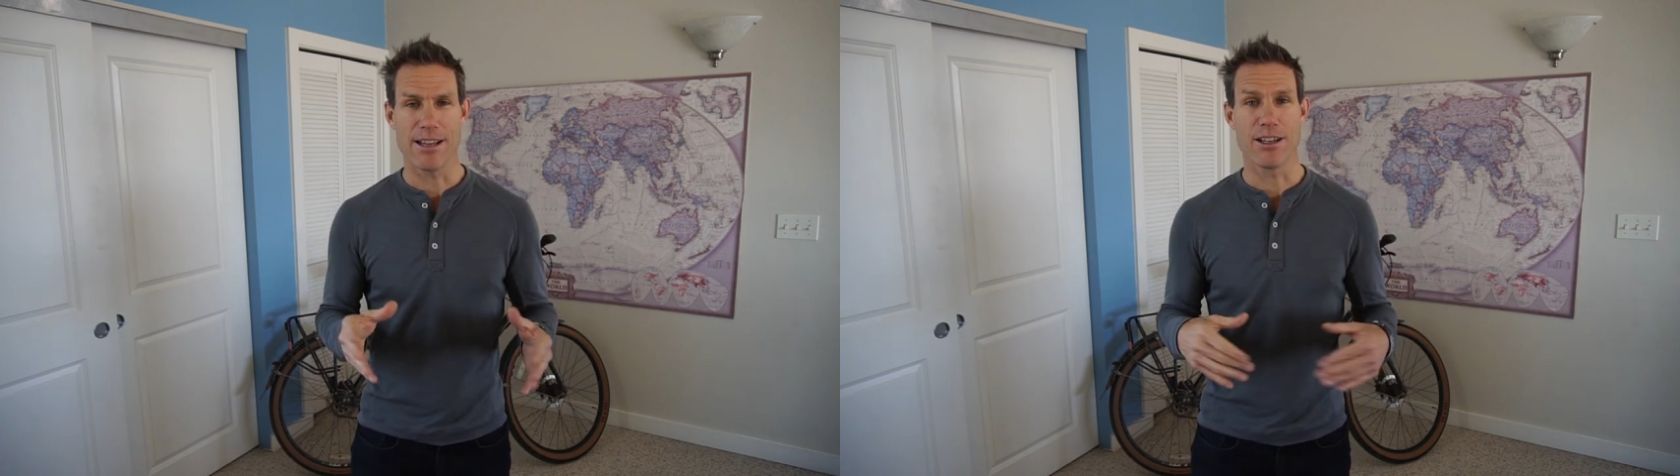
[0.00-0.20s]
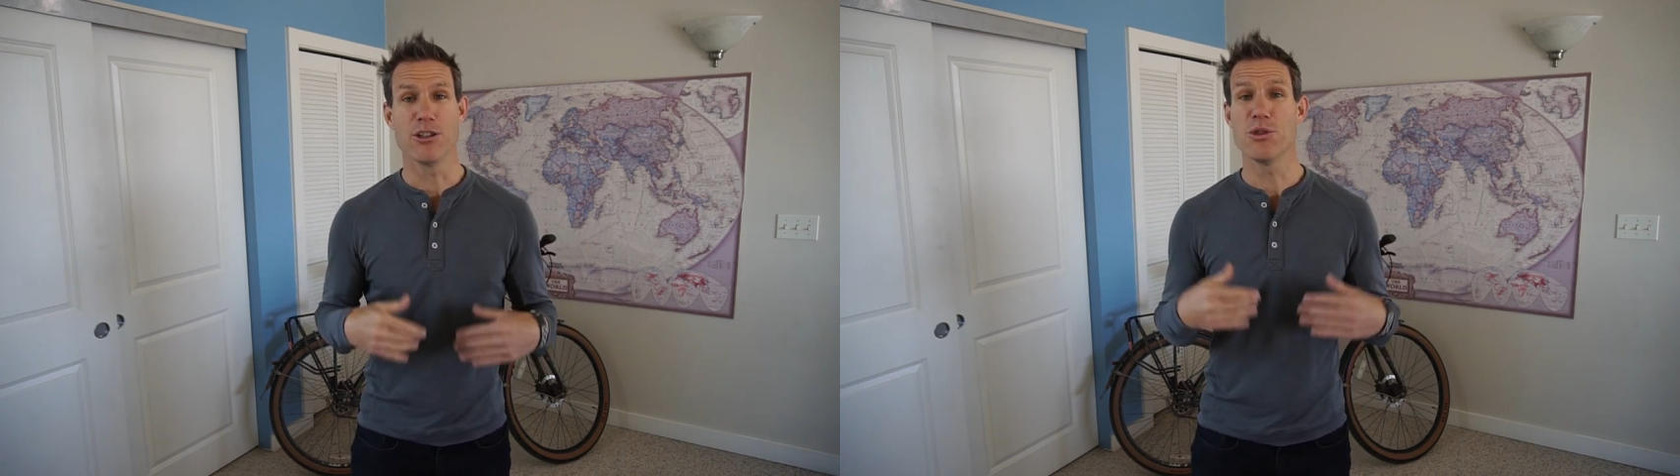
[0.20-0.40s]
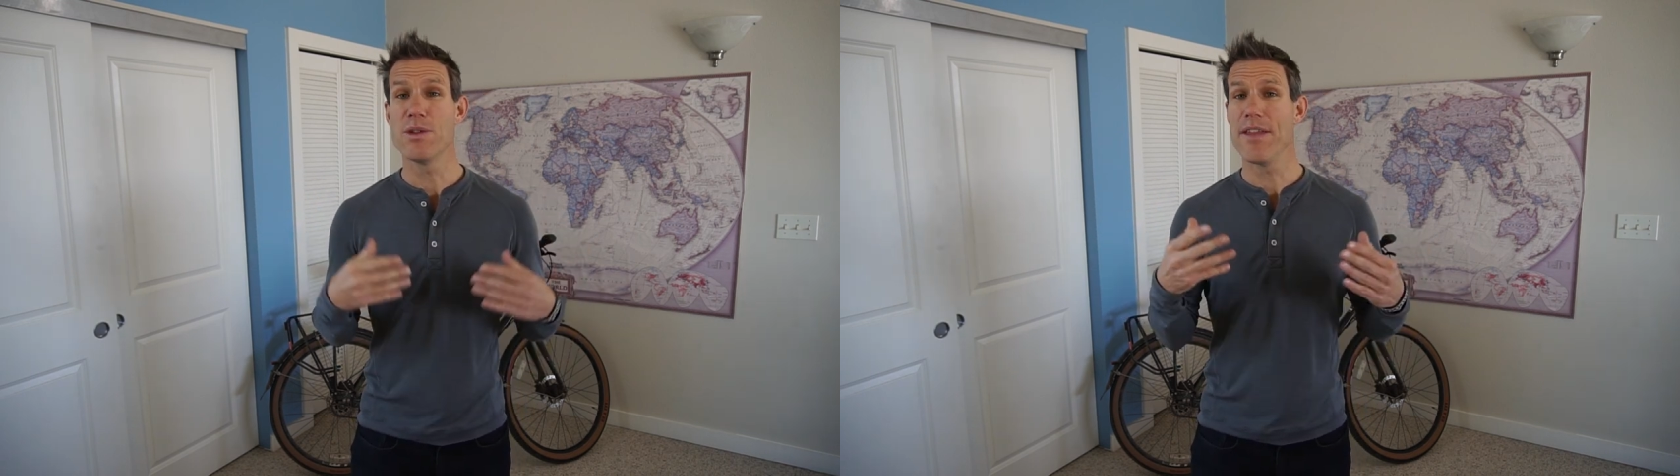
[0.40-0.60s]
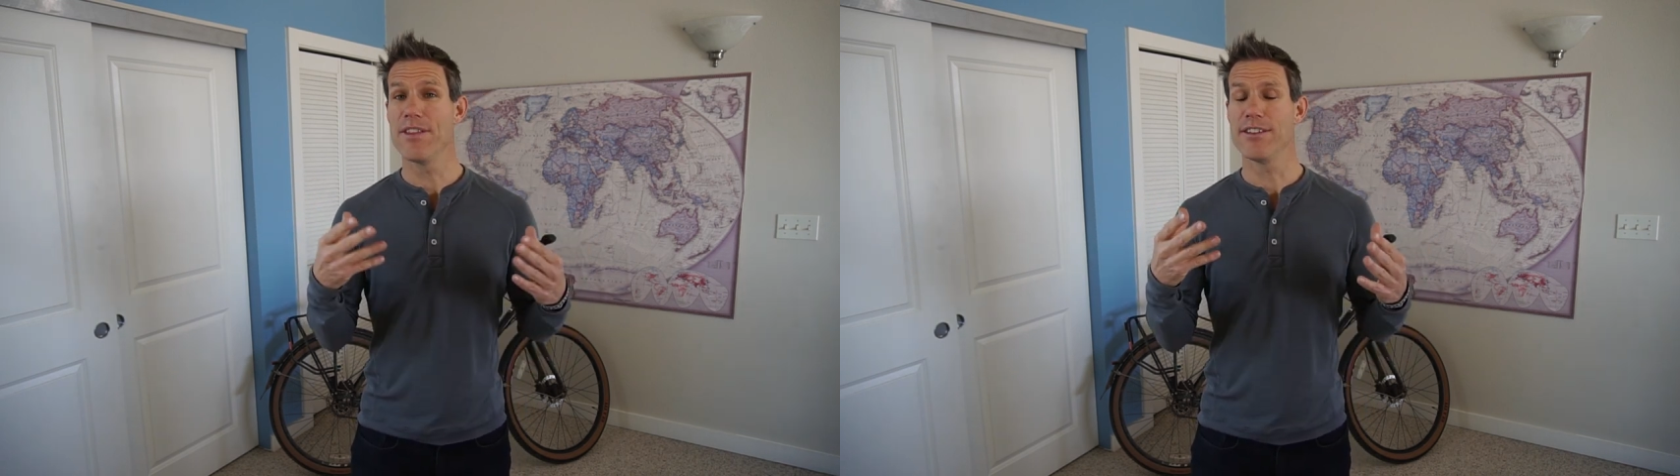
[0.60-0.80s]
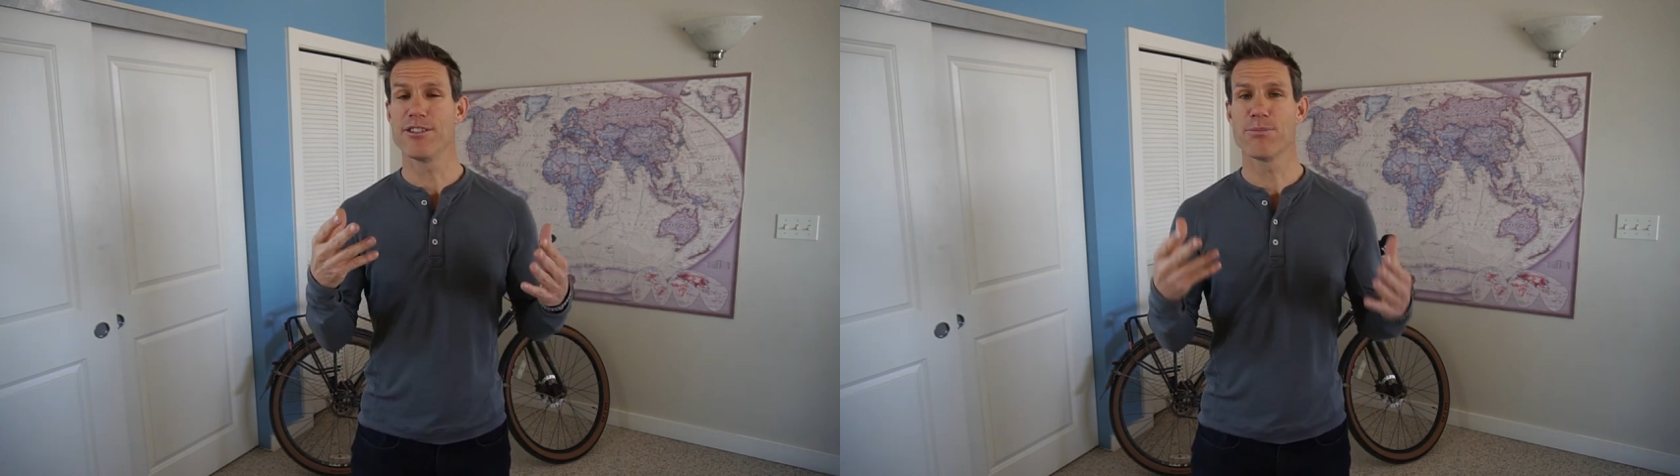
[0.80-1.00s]
I'm gonna do that
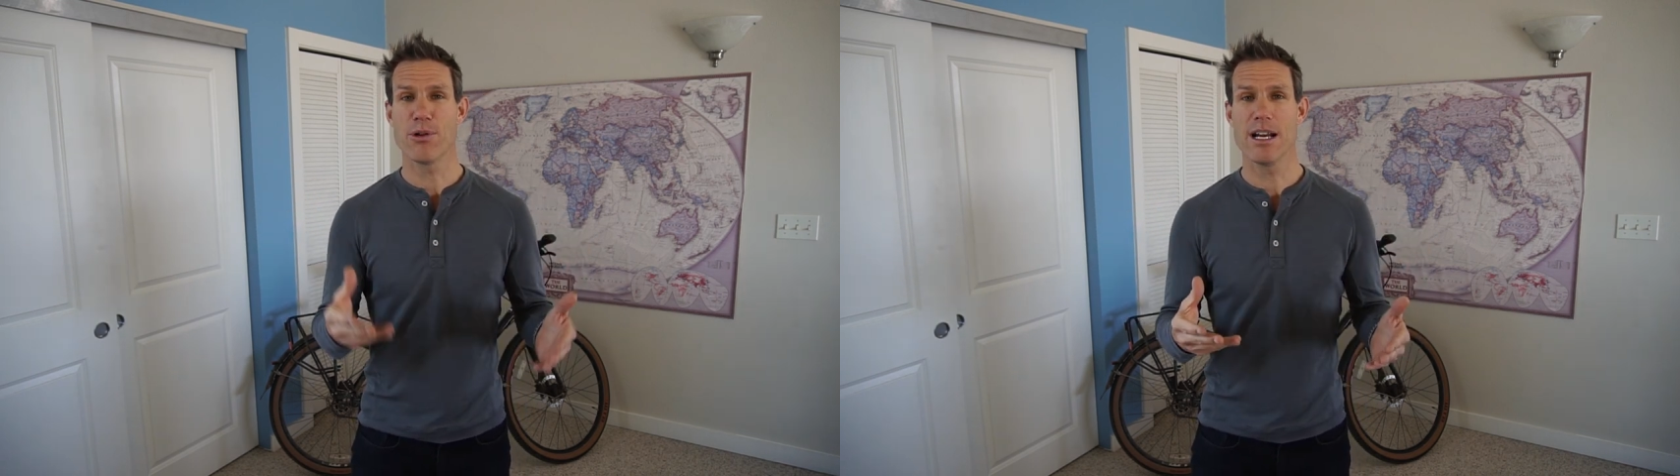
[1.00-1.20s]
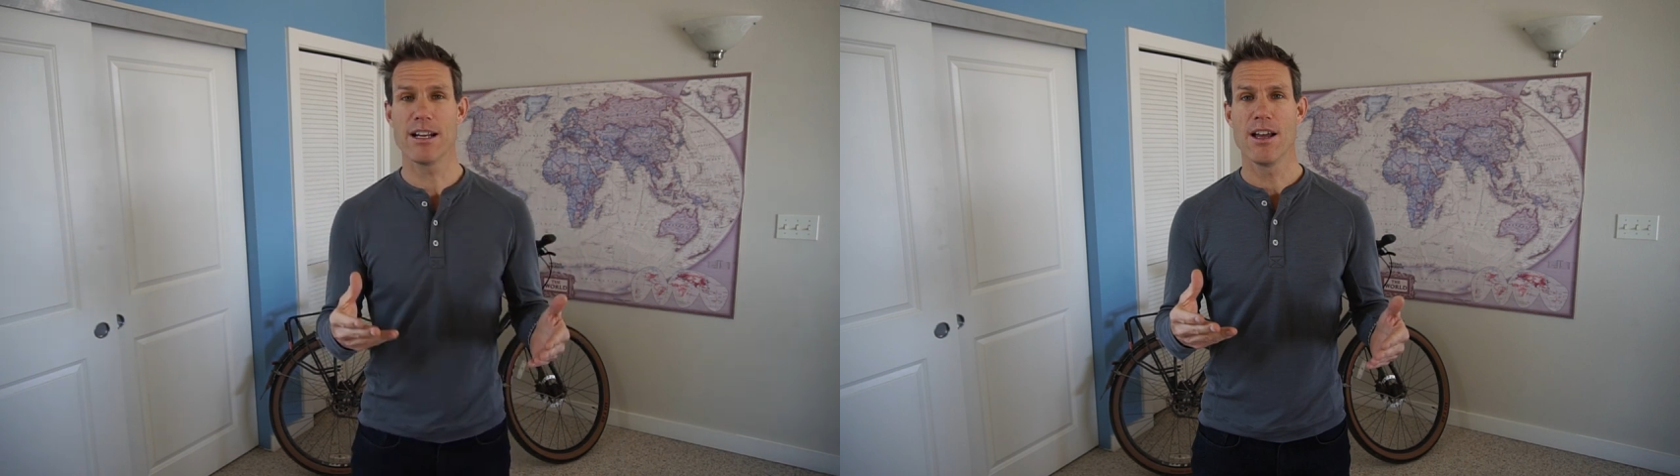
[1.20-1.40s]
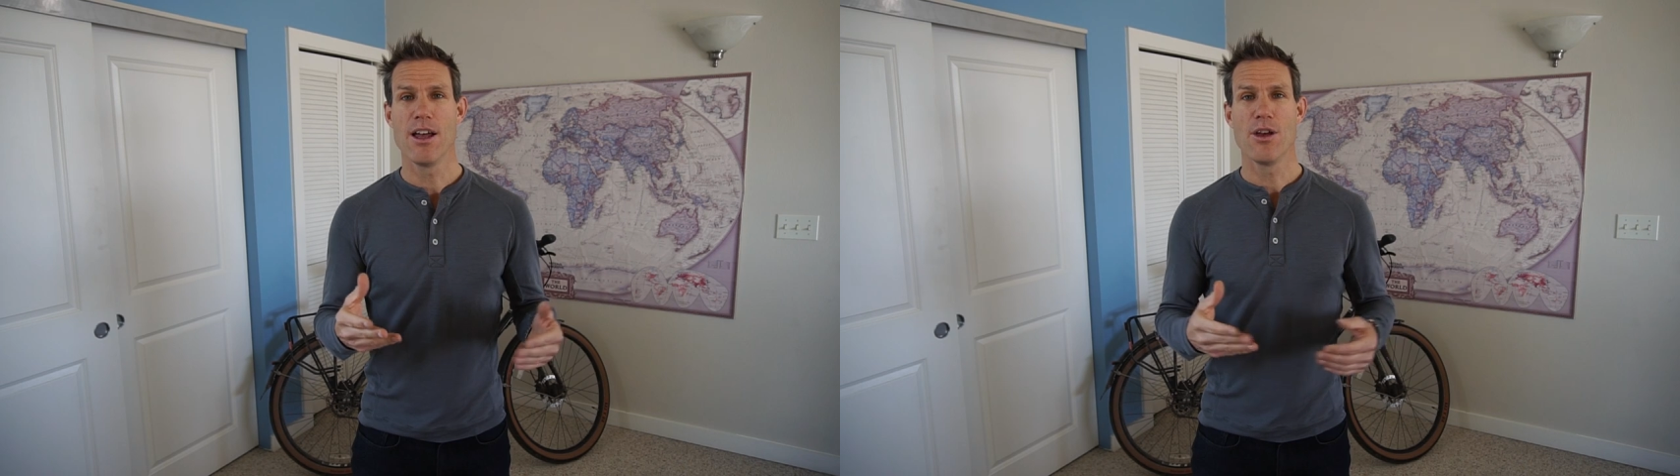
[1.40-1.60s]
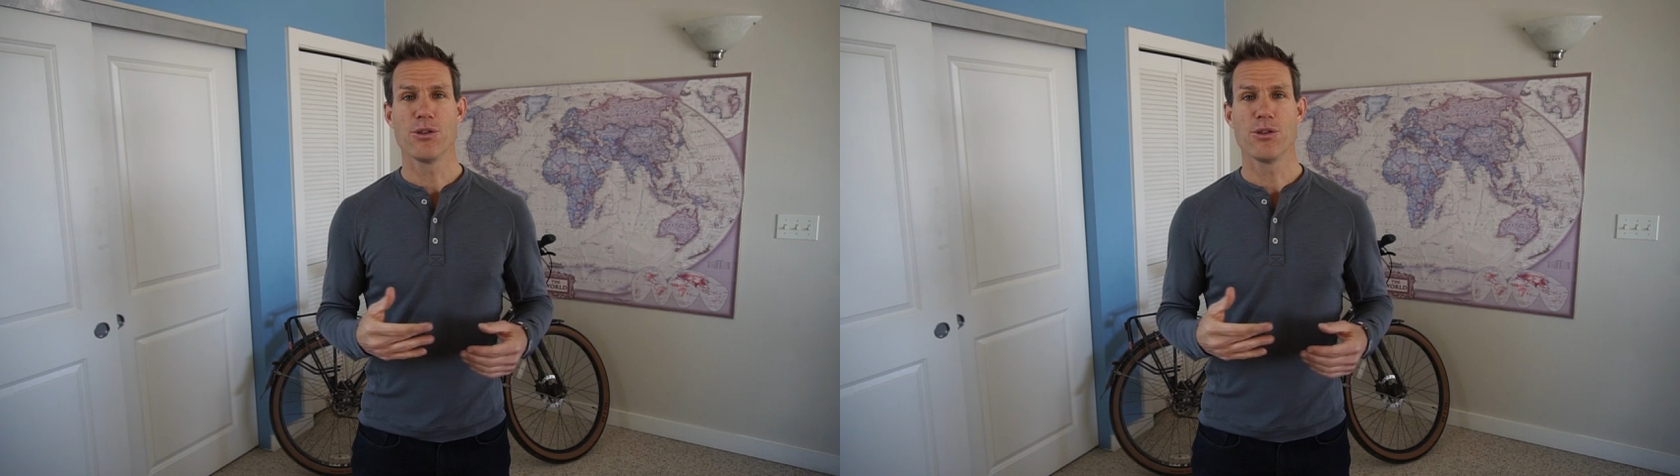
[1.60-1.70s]
this spring,